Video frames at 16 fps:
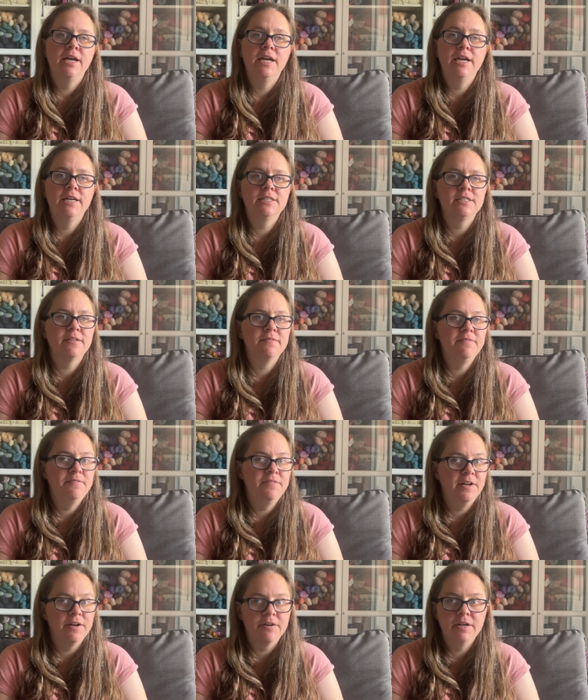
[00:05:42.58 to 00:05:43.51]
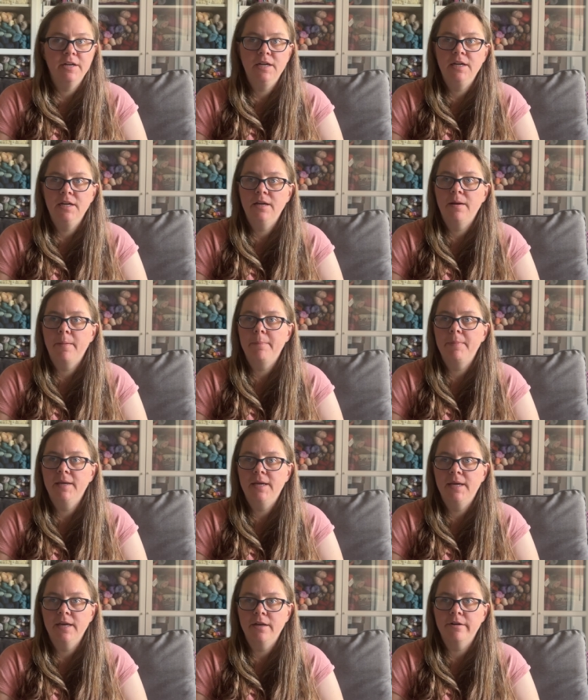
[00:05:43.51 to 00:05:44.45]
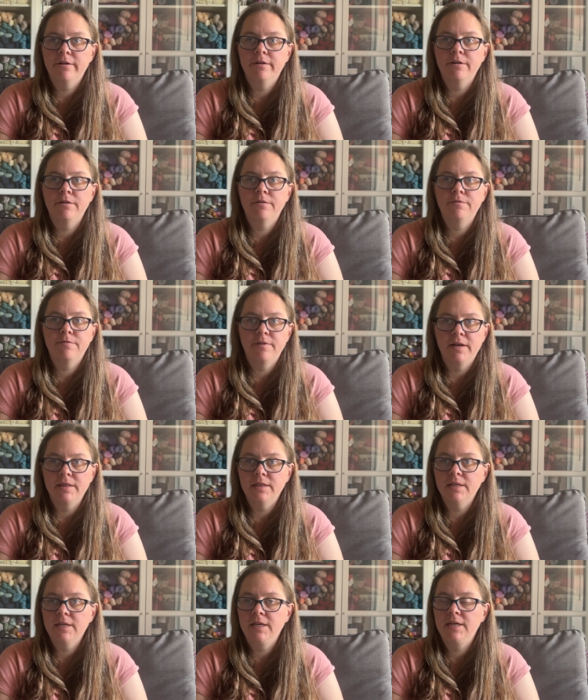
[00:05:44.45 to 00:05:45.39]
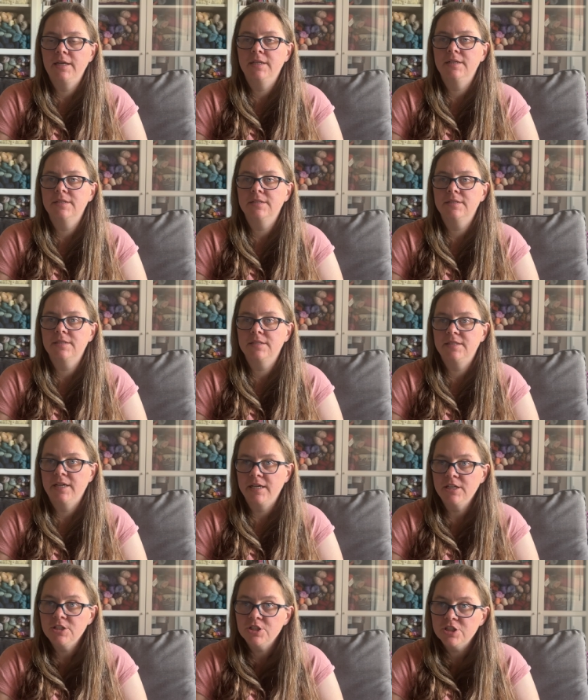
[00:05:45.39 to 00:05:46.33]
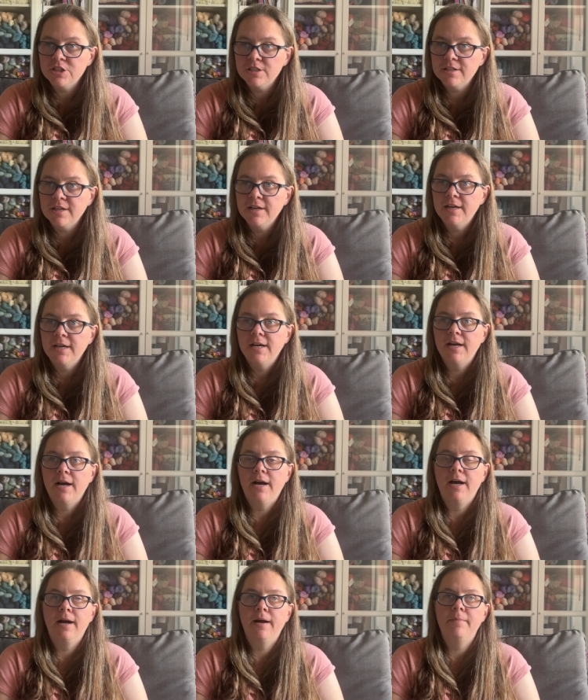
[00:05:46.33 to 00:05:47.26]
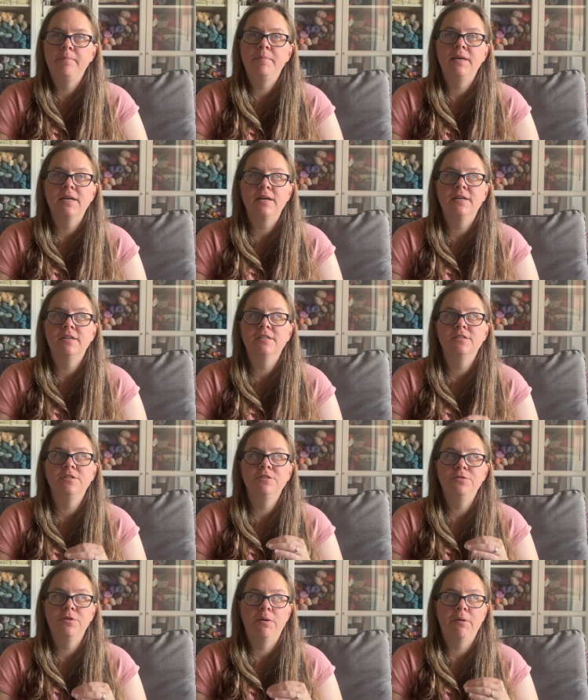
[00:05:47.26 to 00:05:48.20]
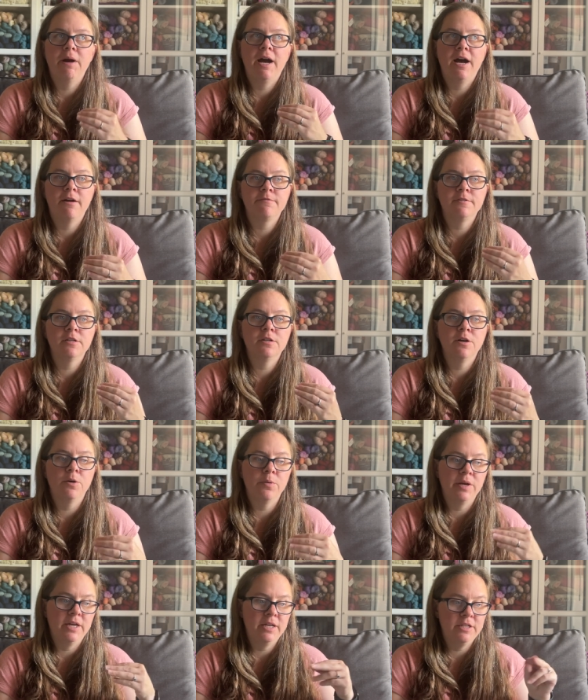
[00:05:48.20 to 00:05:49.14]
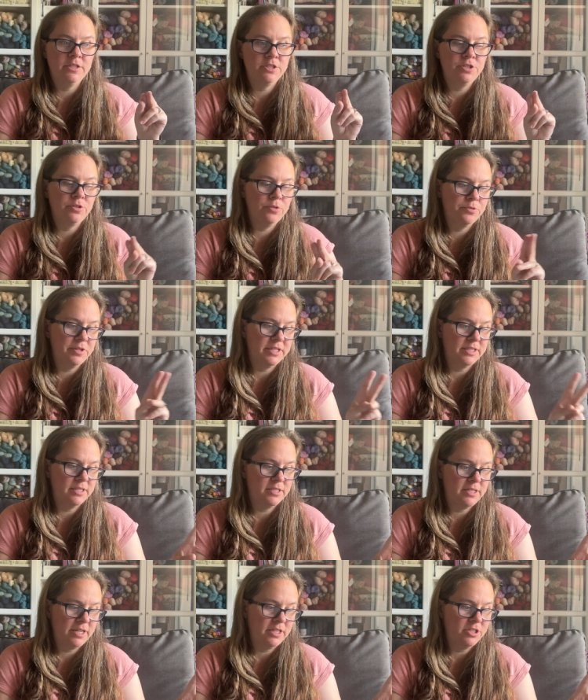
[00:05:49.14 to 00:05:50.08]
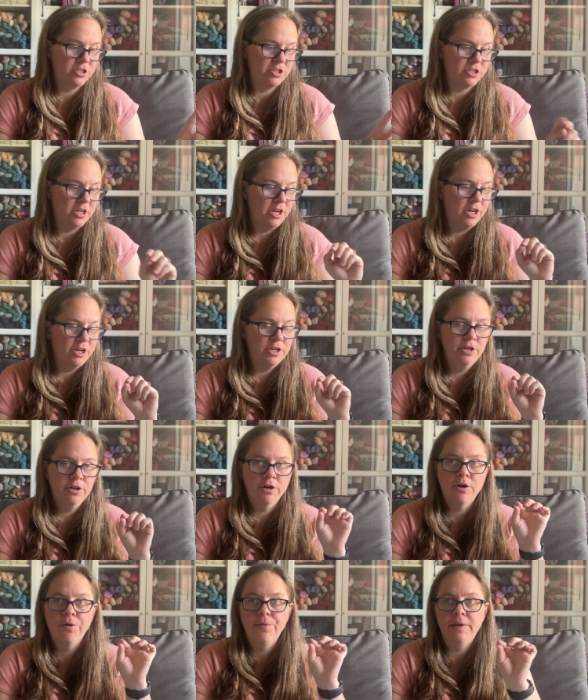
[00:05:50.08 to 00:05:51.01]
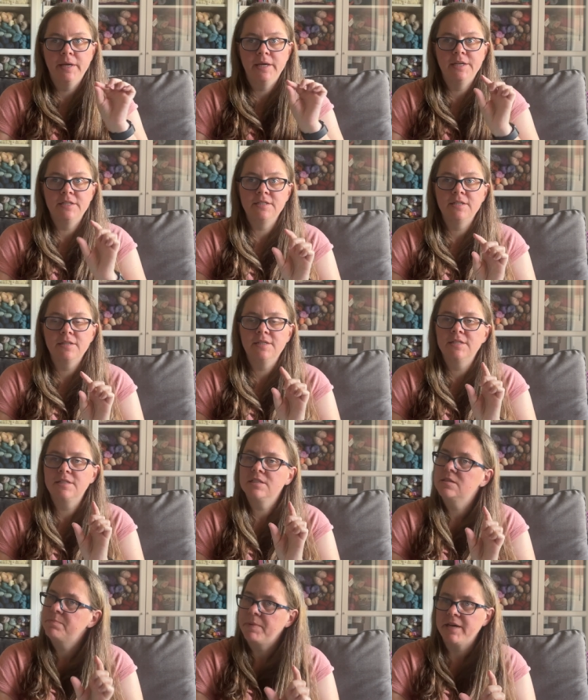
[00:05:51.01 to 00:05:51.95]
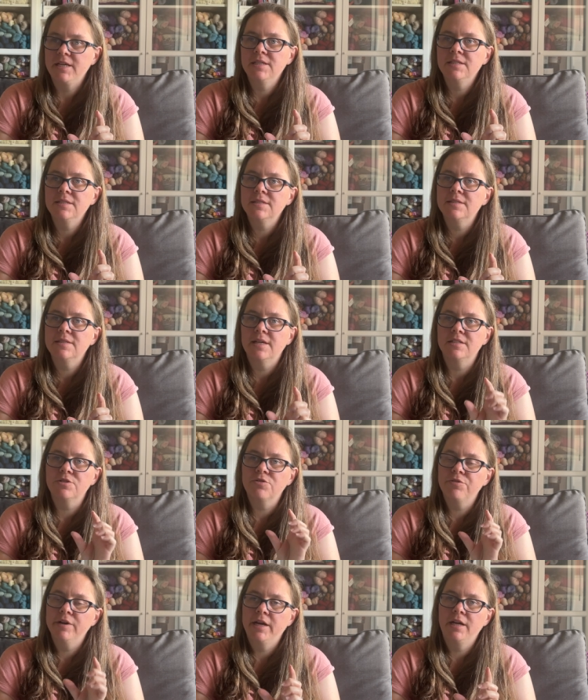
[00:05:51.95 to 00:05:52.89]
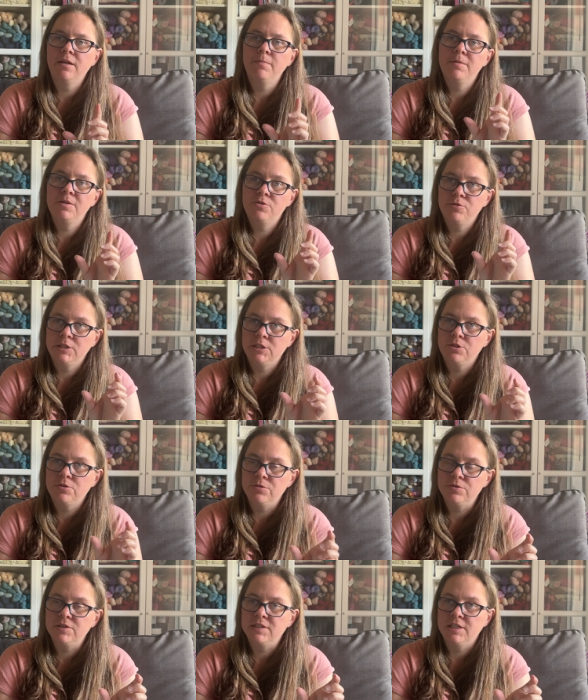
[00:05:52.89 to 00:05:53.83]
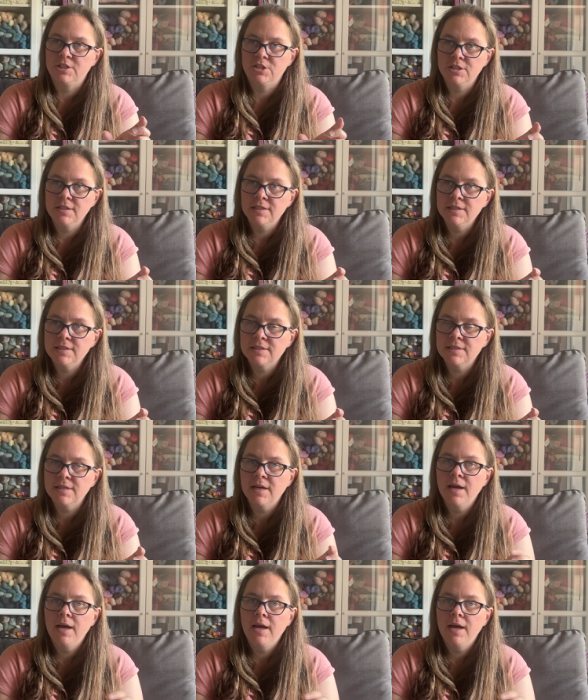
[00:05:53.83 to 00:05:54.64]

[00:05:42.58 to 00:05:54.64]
It's a very beginner friendly stitch um, because you don't have to go into a stitch. You're going into the space that's created between two stitches.